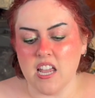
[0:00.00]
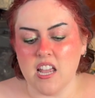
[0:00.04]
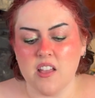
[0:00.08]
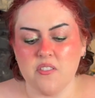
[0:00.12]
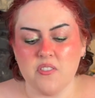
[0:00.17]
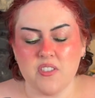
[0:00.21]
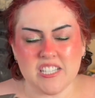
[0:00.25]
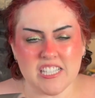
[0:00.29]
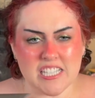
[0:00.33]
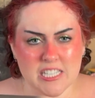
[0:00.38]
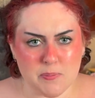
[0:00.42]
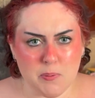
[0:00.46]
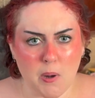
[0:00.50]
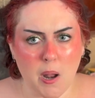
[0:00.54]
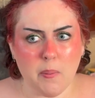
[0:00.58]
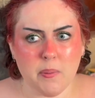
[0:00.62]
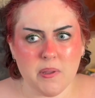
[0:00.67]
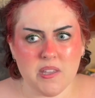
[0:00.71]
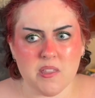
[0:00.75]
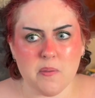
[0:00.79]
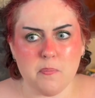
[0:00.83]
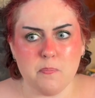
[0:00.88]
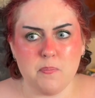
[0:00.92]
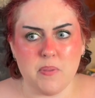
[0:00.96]
This is probably
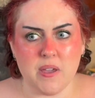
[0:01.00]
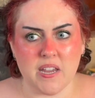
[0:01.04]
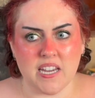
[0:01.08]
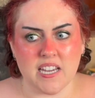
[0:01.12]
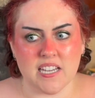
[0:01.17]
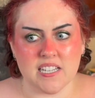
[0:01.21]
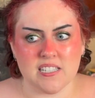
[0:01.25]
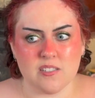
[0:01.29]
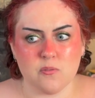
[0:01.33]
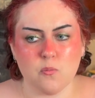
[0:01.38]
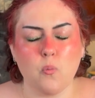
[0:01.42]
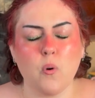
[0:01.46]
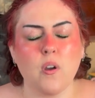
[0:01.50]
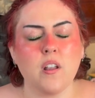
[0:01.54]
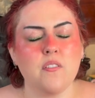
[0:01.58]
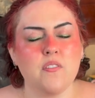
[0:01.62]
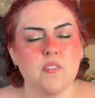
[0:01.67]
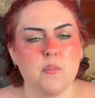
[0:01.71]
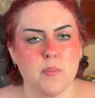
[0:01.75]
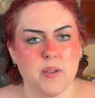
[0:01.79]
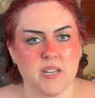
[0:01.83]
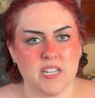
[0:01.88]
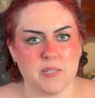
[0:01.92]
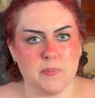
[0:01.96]
one of the
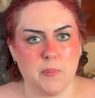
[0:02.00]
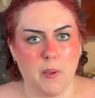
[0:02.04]
biggest